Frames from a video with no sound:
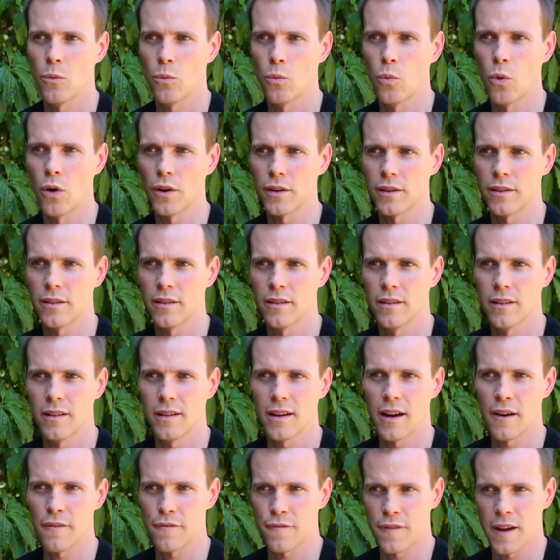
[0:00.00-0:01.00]
what
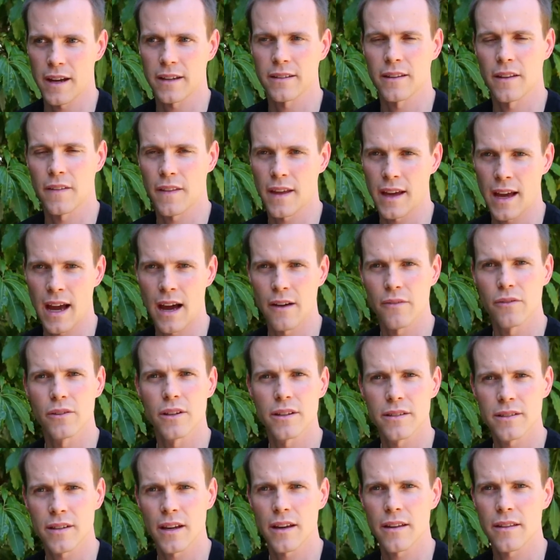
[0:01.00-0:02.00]
effect that they have on
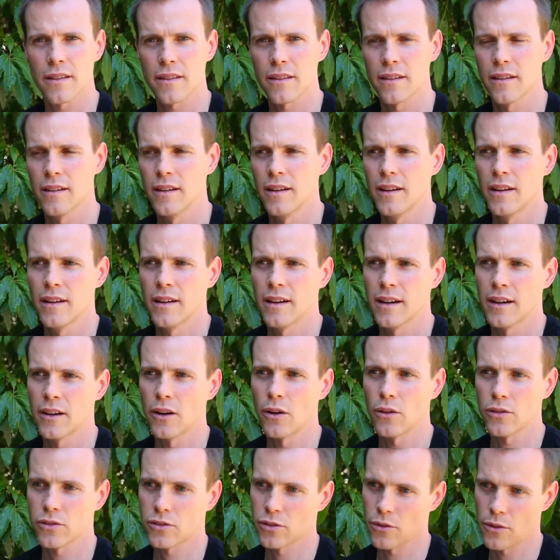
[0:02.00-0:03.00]
the teeth, and
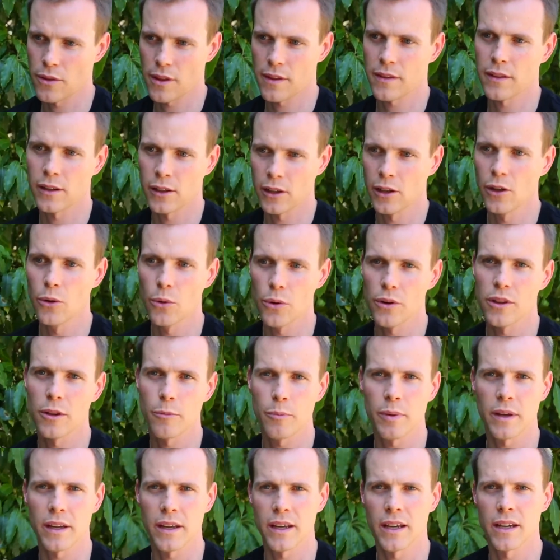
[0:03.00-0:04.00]
also that the lower the
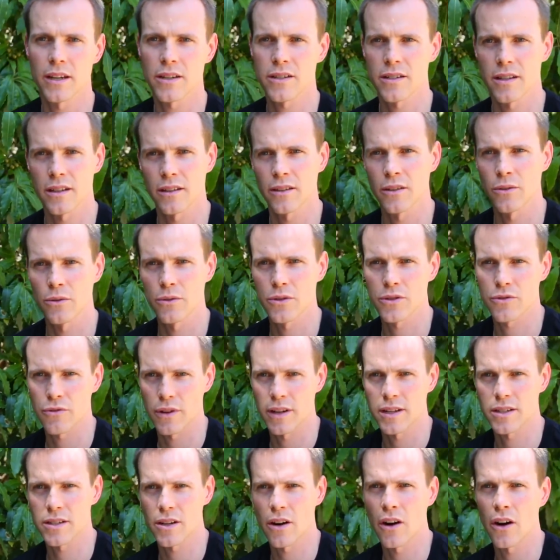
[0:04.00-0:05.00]
pH that those
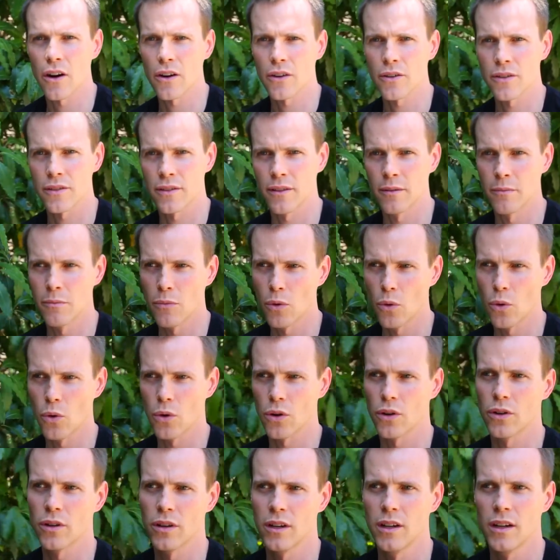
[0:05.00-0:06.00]
drinks are, the
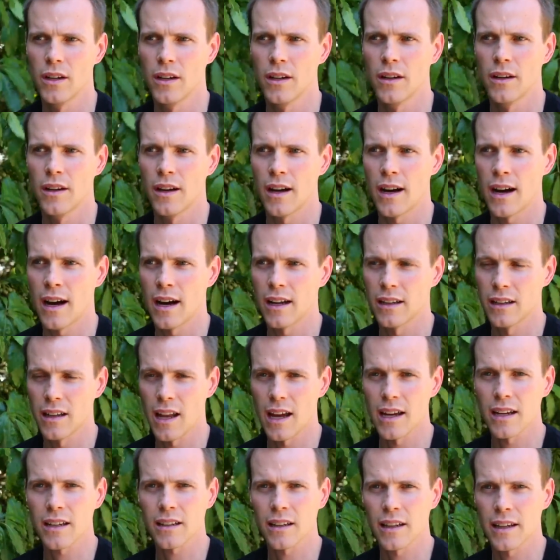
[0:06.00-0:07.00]
more
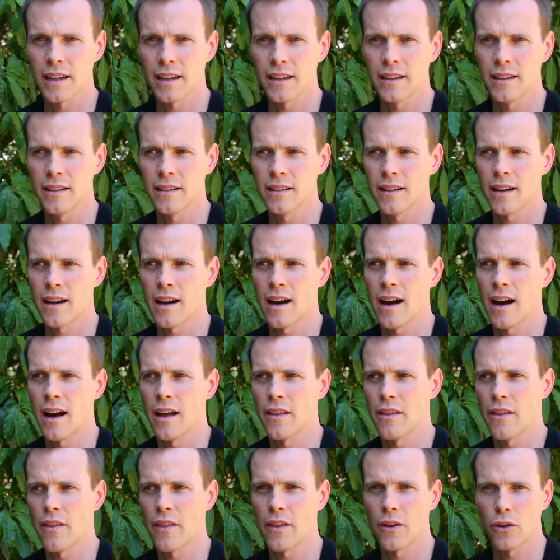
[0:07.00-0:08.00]
likely
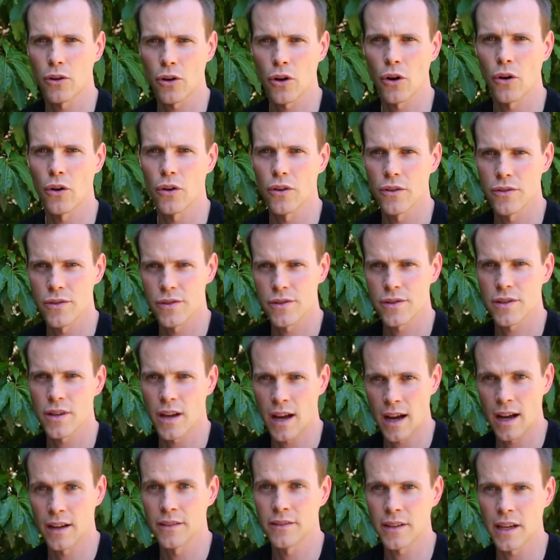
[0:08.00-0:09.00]
that they'll cause
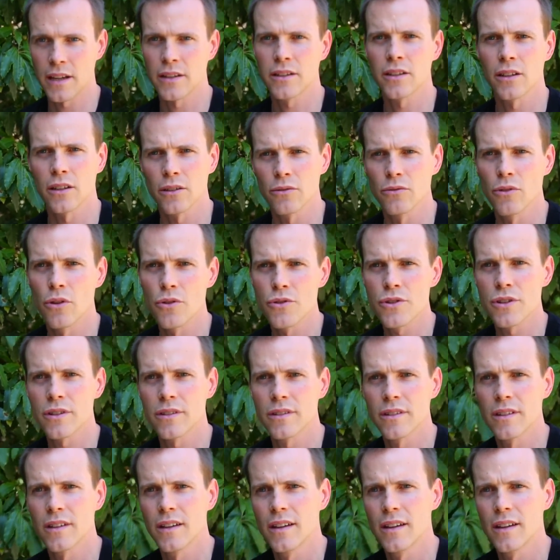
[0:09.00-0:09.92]
dental erosion.